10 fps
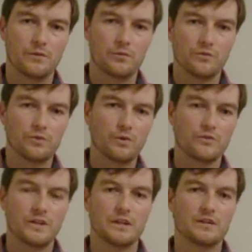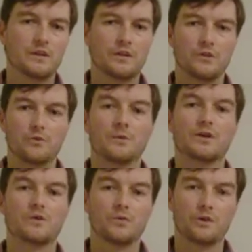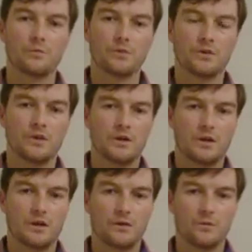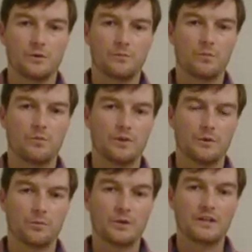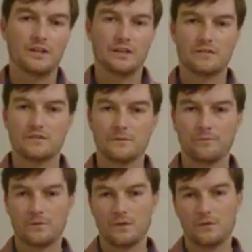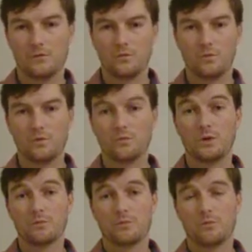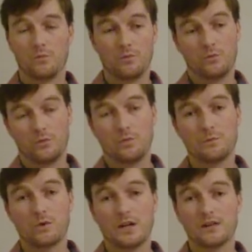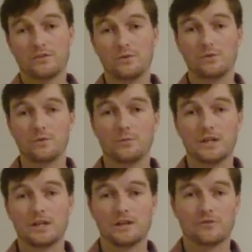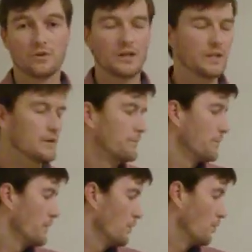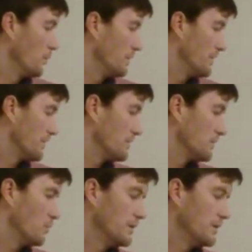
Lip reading: result a numerical number. In the pre-test, the week prior to the beginning of training, when we tested,